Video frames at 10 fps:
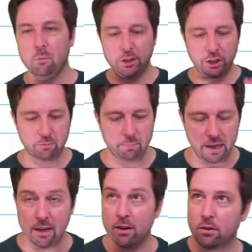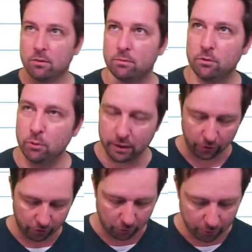We should be doing
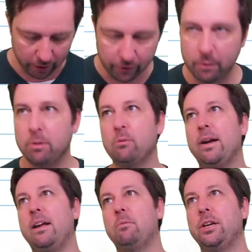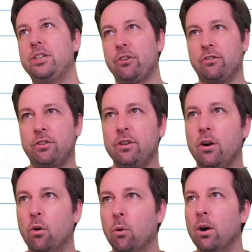this in a really simple way. We just
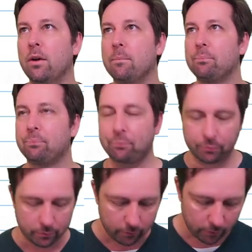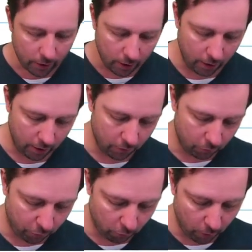go
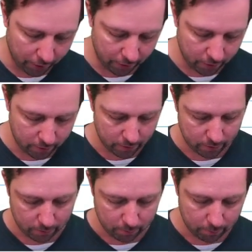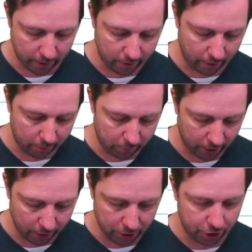for one mainline
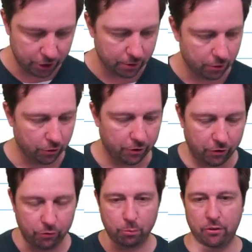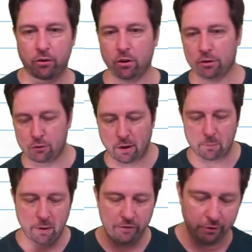branch." So this is what's called
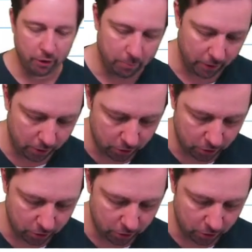trunk-based development.